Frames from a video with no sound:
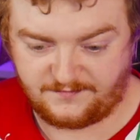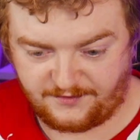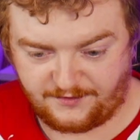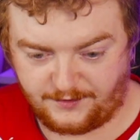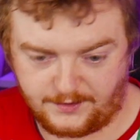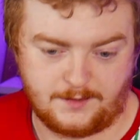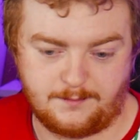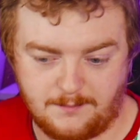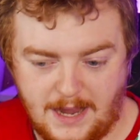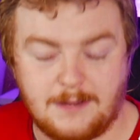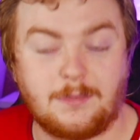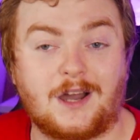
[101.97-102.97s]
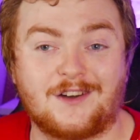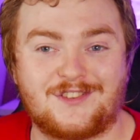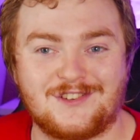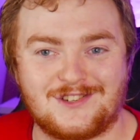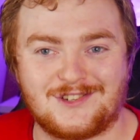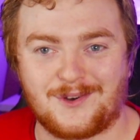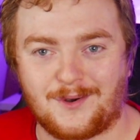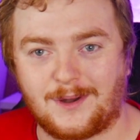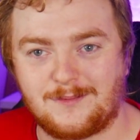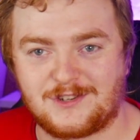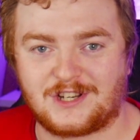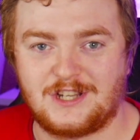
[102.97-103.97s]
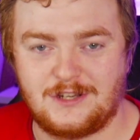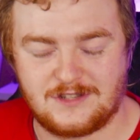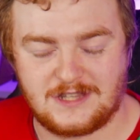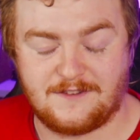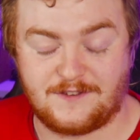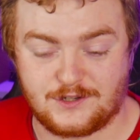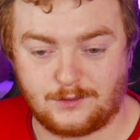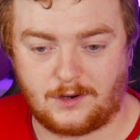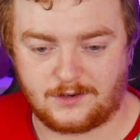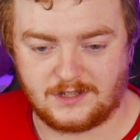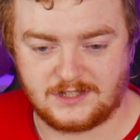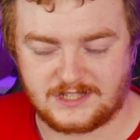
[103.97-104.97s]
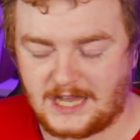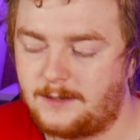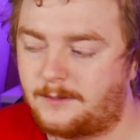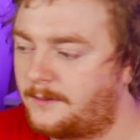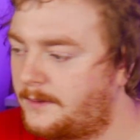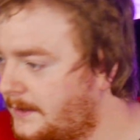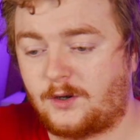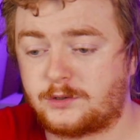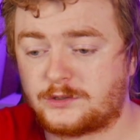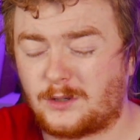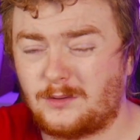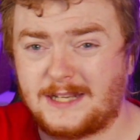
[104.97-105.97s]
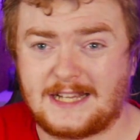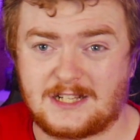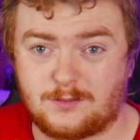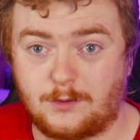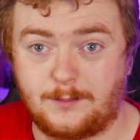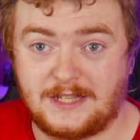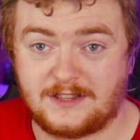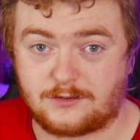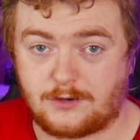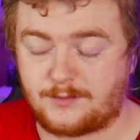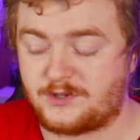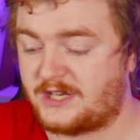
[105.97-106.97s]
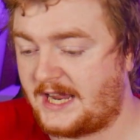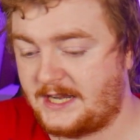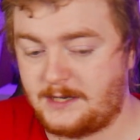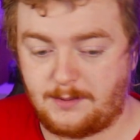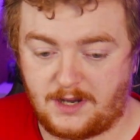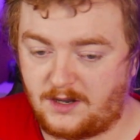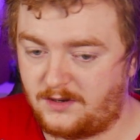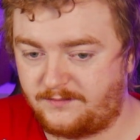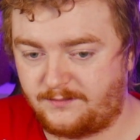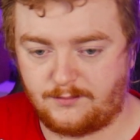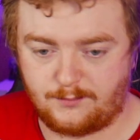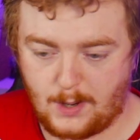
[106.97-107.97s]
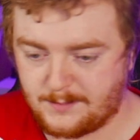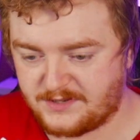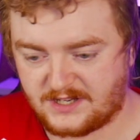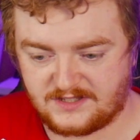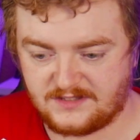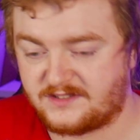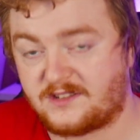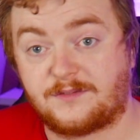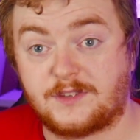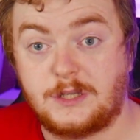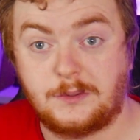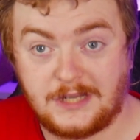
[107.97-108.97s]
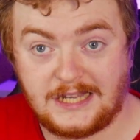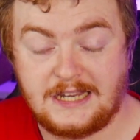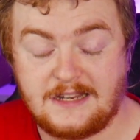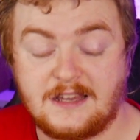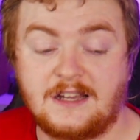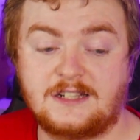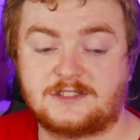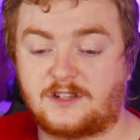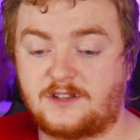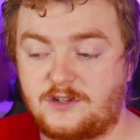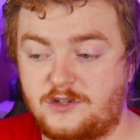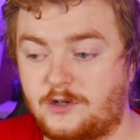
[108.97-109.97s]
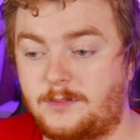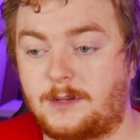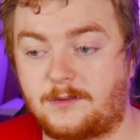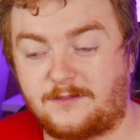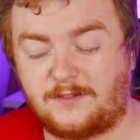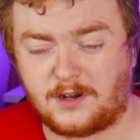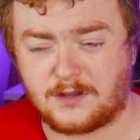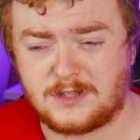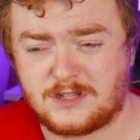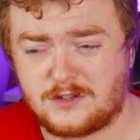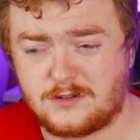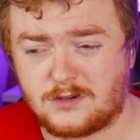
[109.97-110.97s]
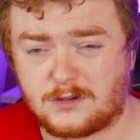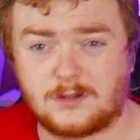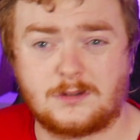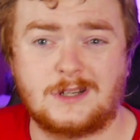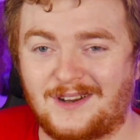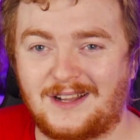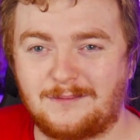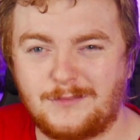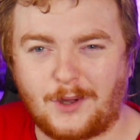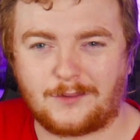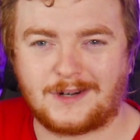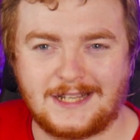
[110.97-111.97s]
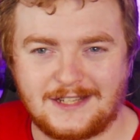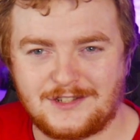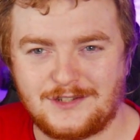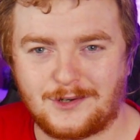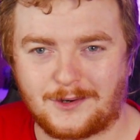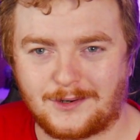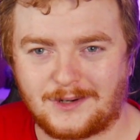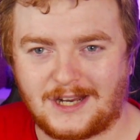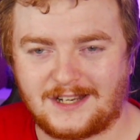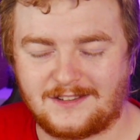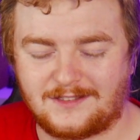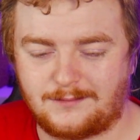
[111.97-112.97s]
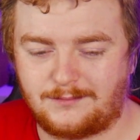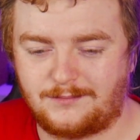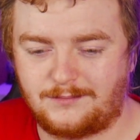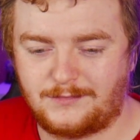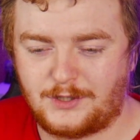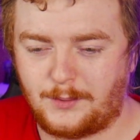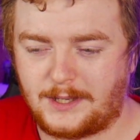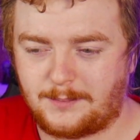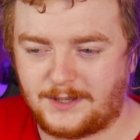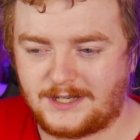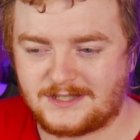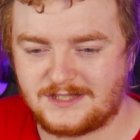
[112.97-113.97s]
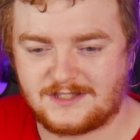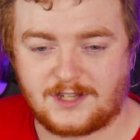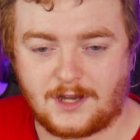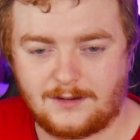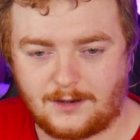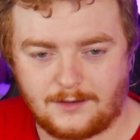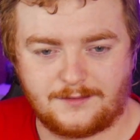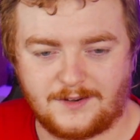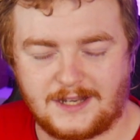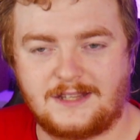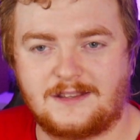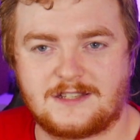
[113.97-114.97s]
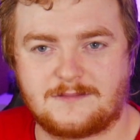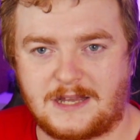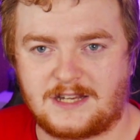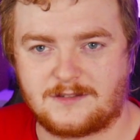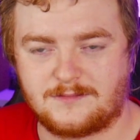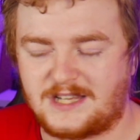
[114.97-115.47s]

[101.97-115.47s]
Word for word: for the main part of the tutorial, I'm just going to use the official Oculus cable. Also, links will be in the description to any part of websites and stuff that you need, so that you should be able to follow this tutorial. I'm not really a tutorial kind of doing person, so hopefully this makes some